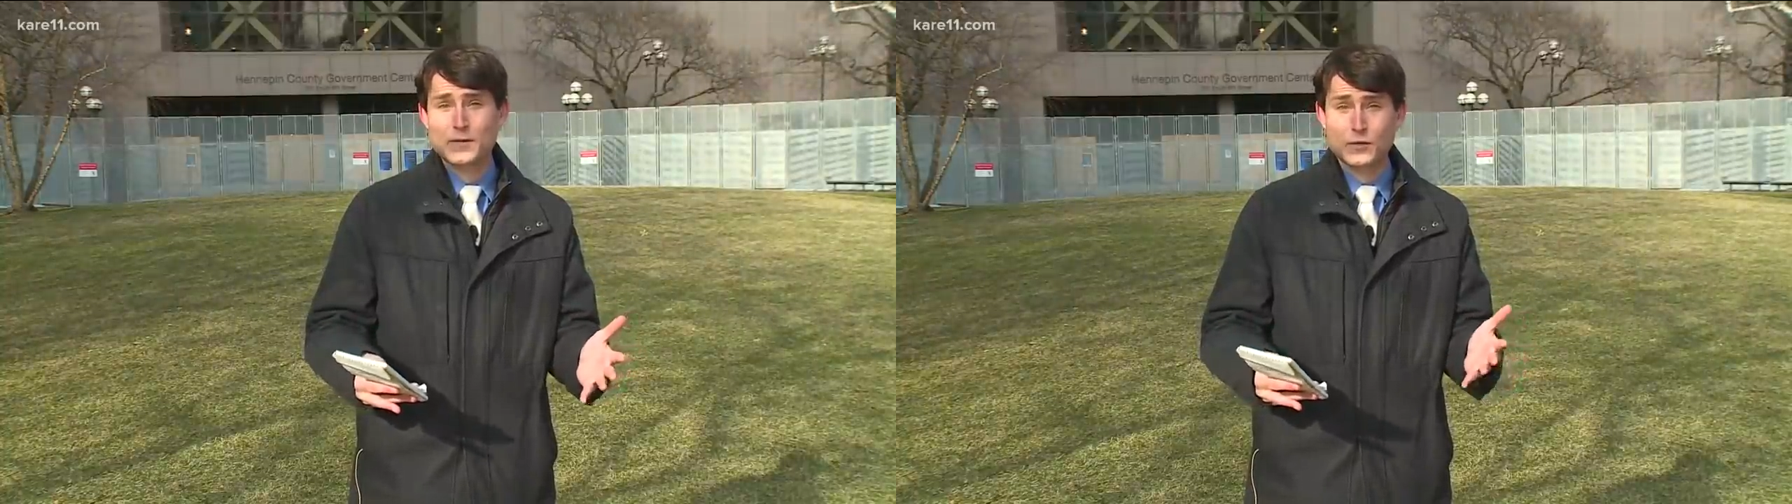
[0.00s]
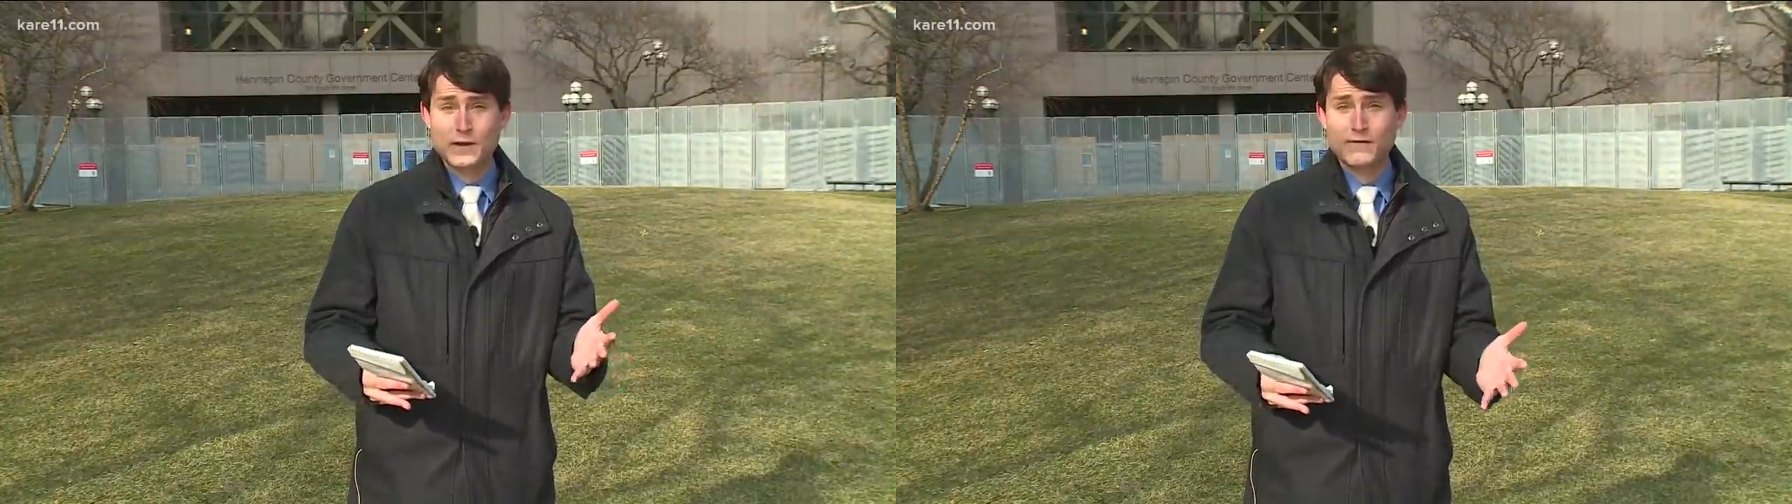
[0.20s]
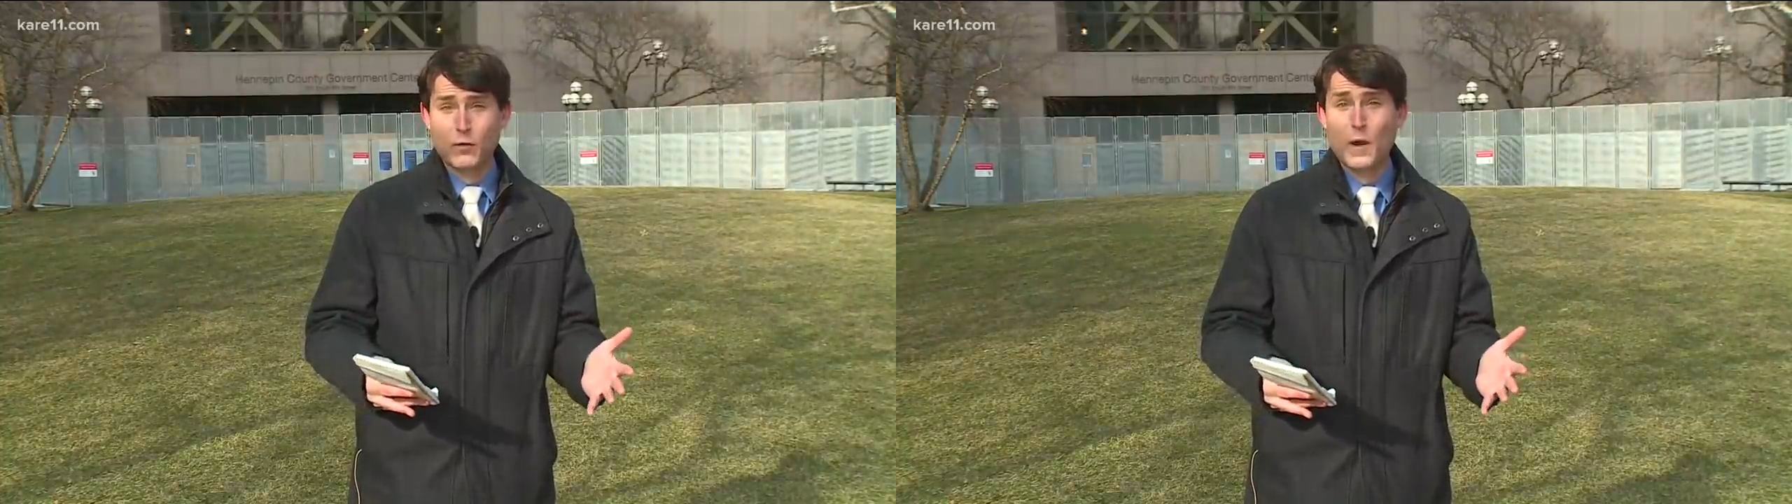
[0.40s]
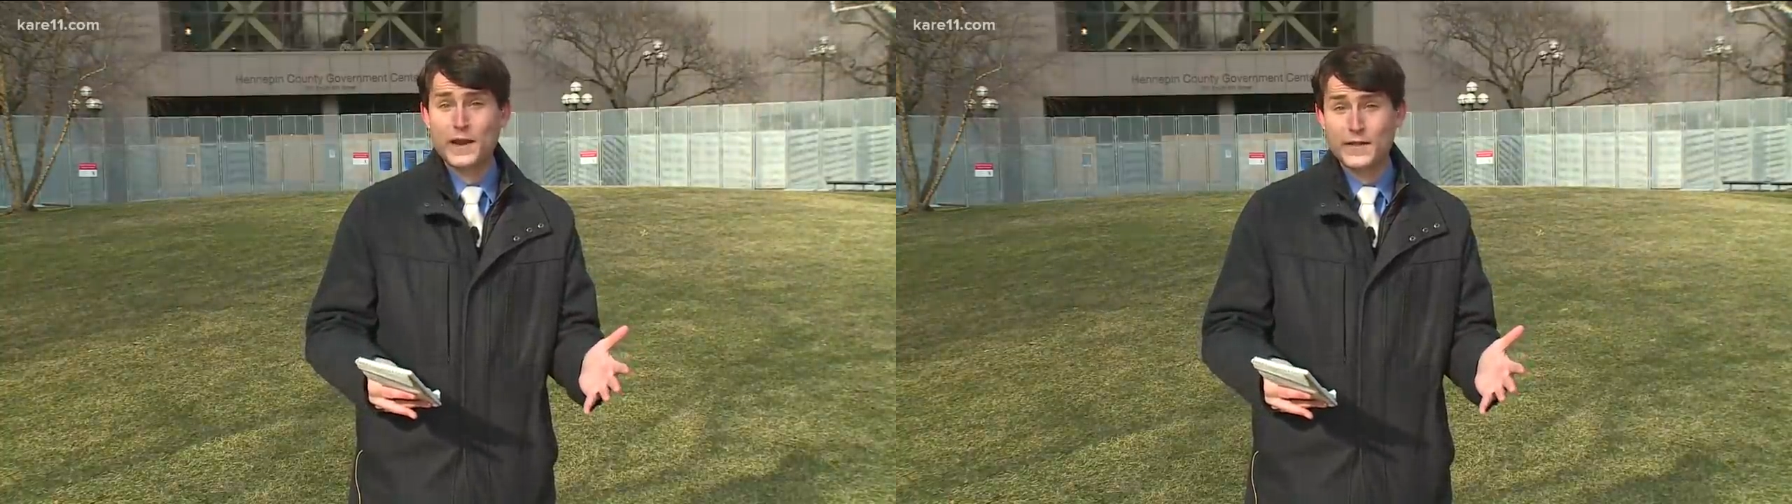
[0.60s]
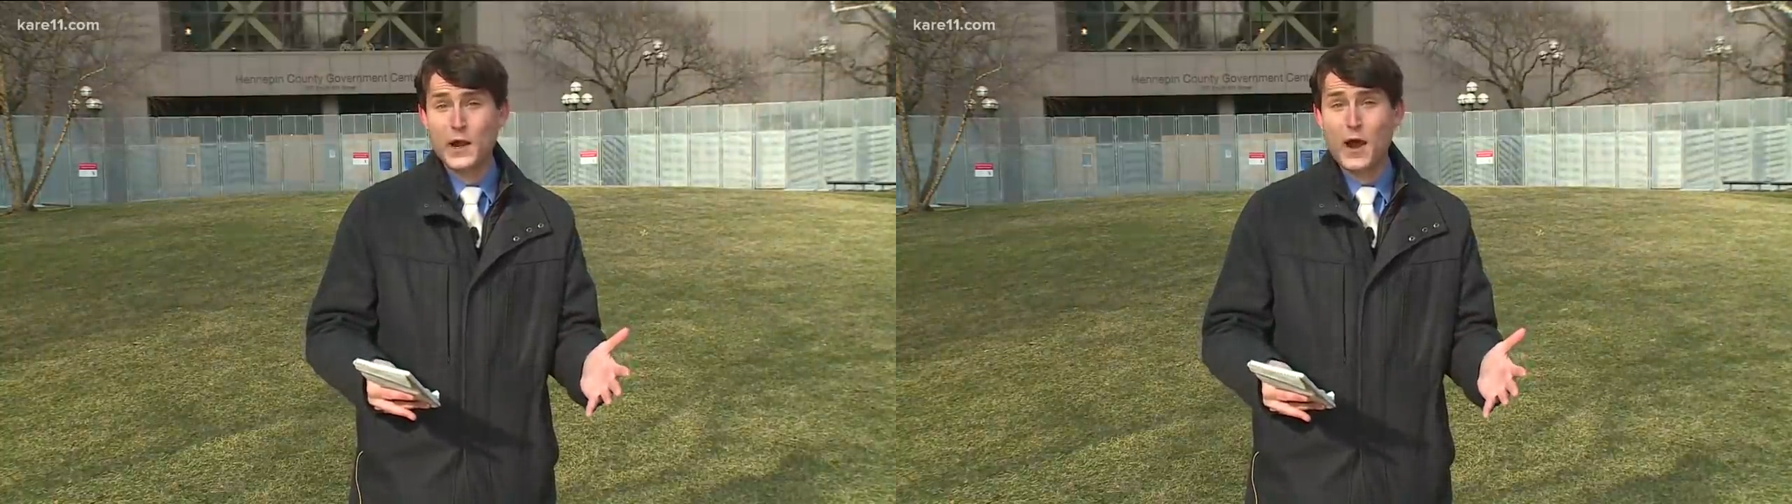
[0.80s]
between
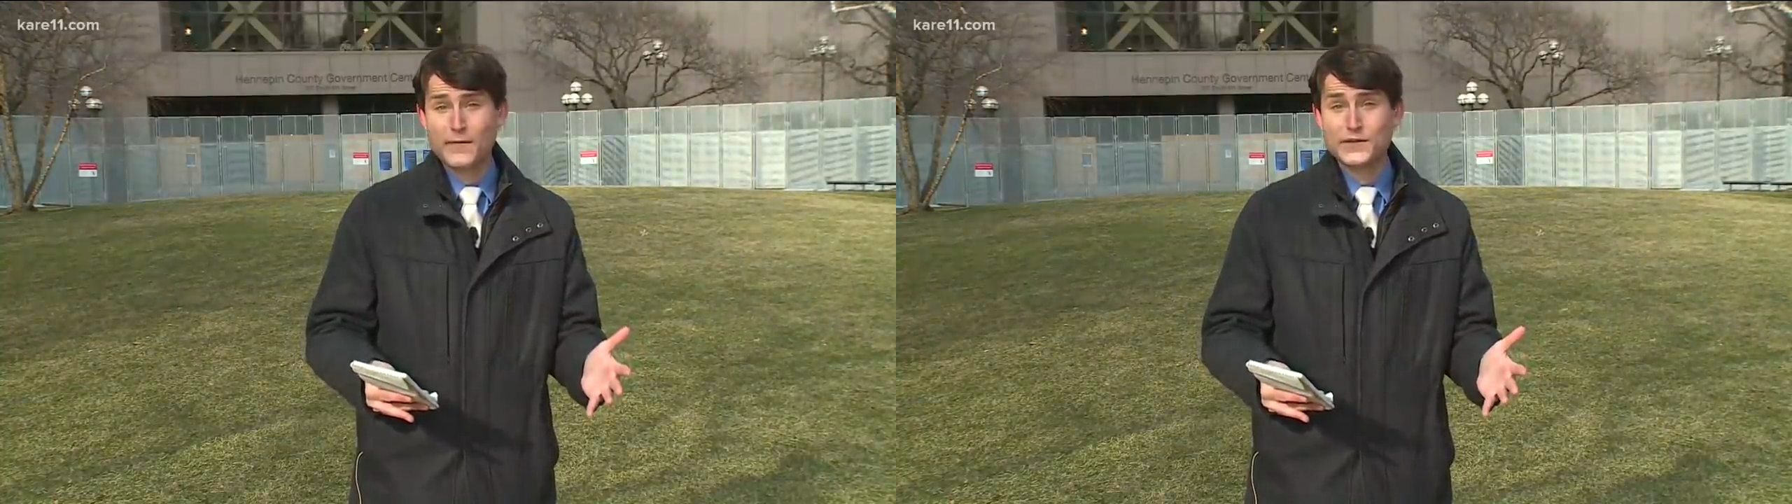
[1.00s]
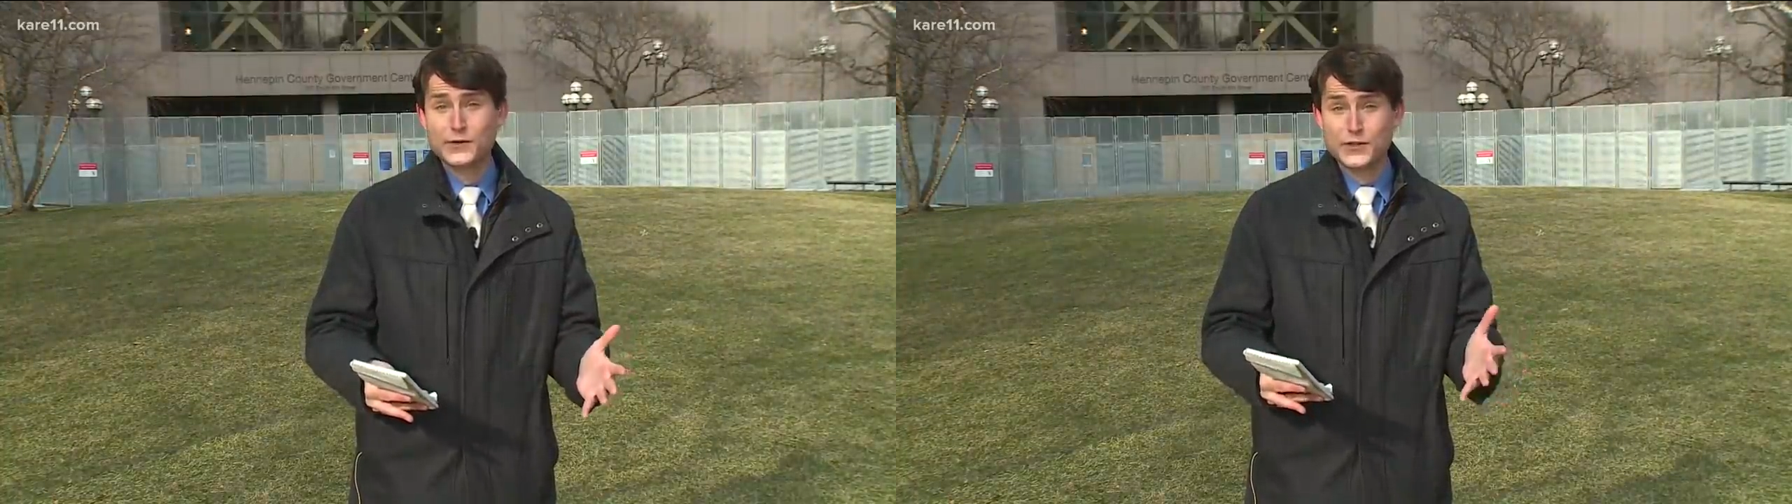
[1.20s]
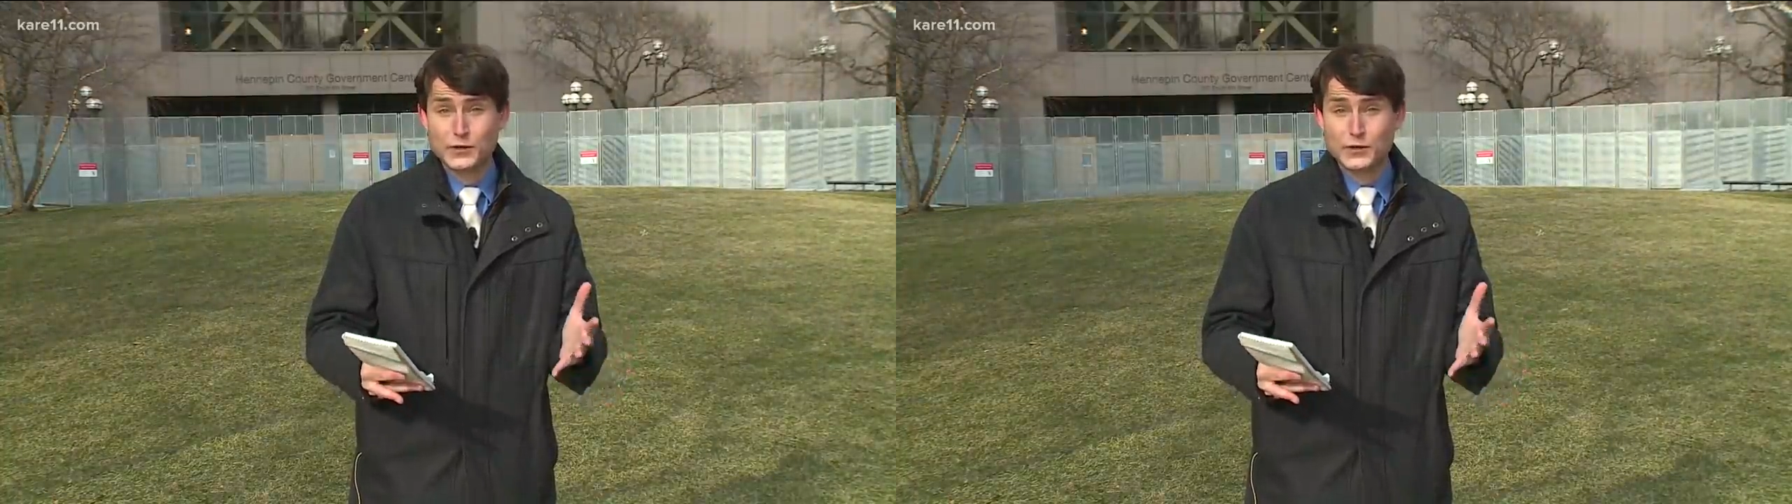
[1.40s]
Floyd and the officer.